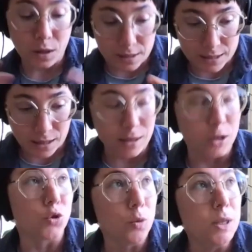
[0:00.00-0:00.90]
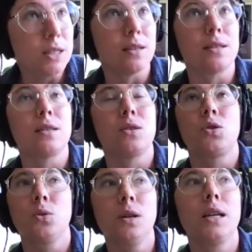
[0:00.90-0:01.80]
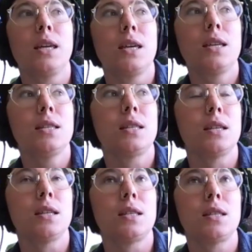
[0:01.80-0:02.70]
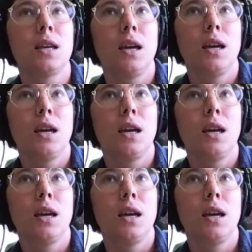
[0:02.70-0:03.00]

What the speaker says: of the things I think that drew me to this story is this